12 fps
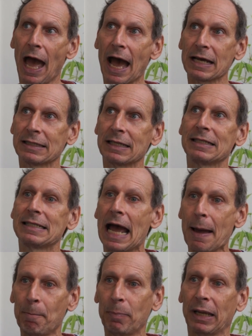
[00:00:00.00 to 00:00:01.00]
as the
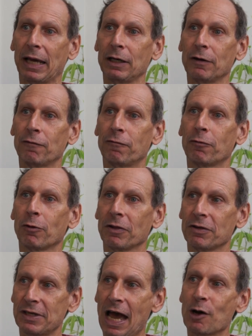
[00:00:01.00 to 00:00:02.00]
template for
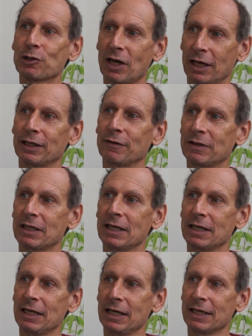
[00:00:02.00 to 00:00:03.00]
this house I lived
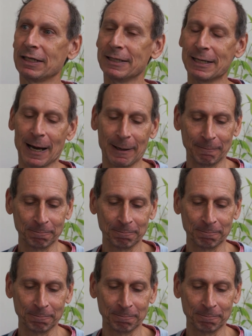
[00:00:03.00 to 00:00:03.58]
in